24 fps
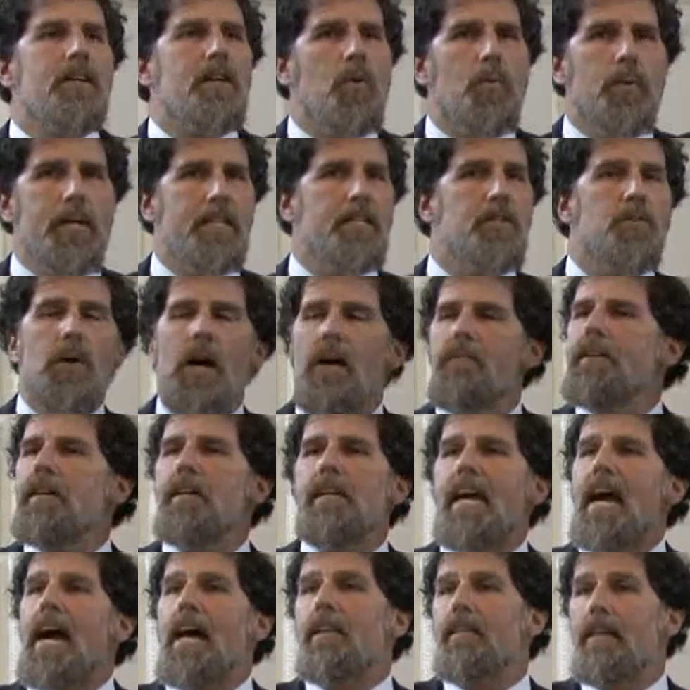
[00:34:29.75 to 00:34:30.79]
queen driving a
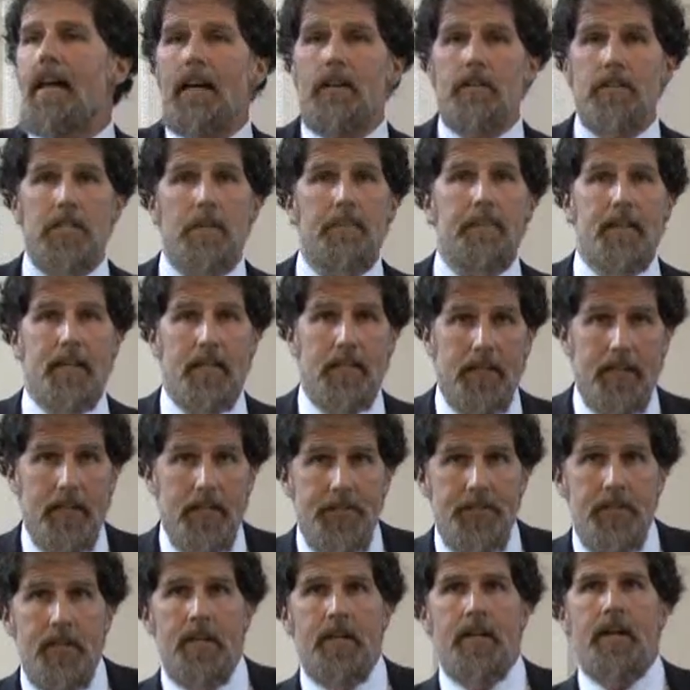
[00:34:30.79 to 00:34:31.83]
Cadillac or something like
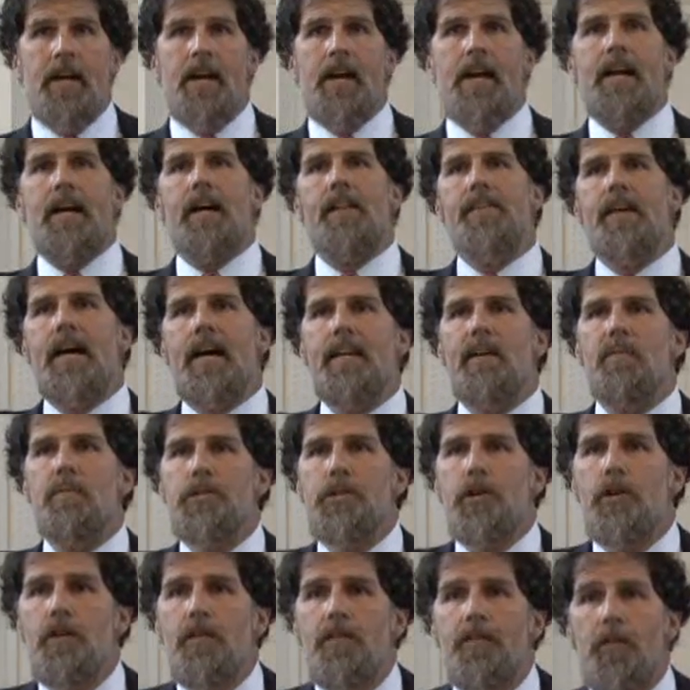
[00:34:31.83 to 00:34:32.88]
this, and that it was
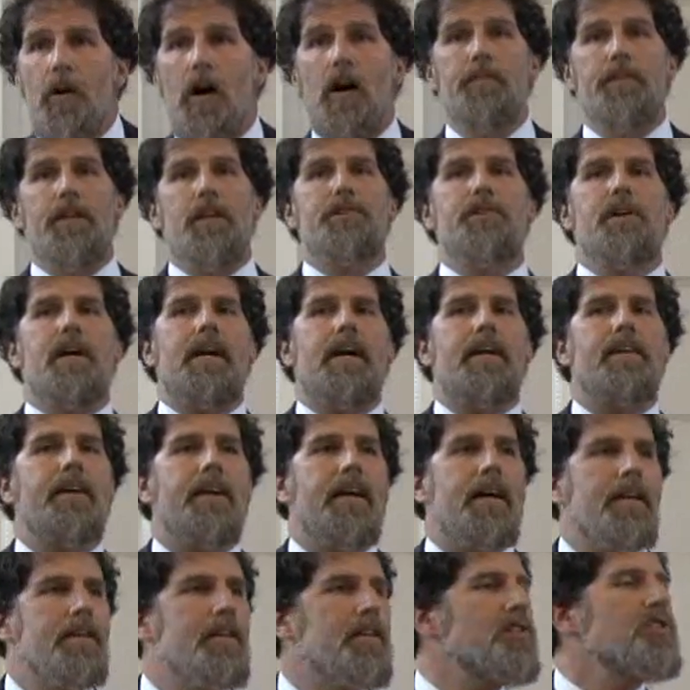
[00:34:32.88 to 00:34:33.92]
her fault,
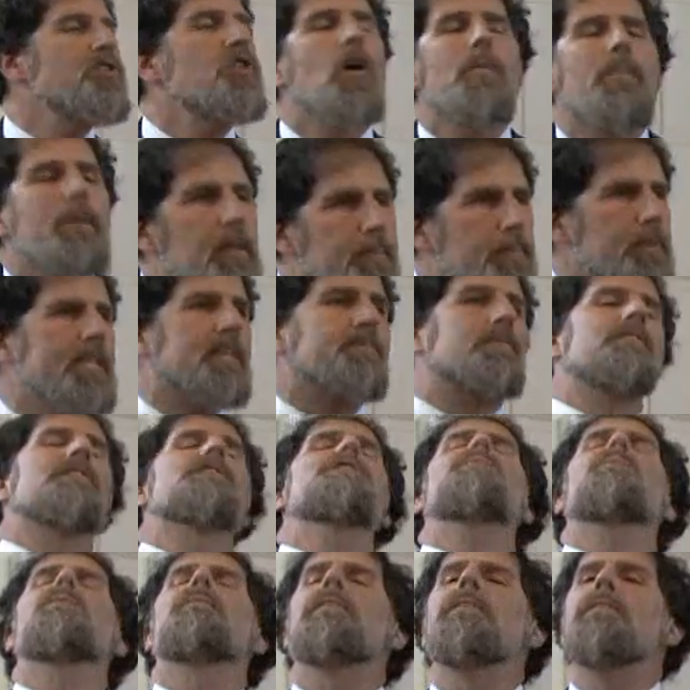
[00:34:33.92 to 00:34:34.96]
and nobody believed in
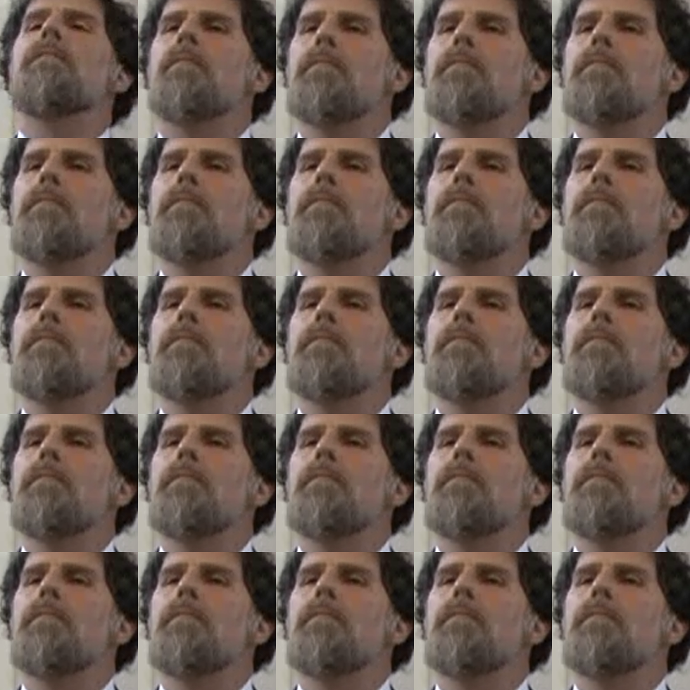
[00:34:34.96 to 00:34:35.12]
this woman.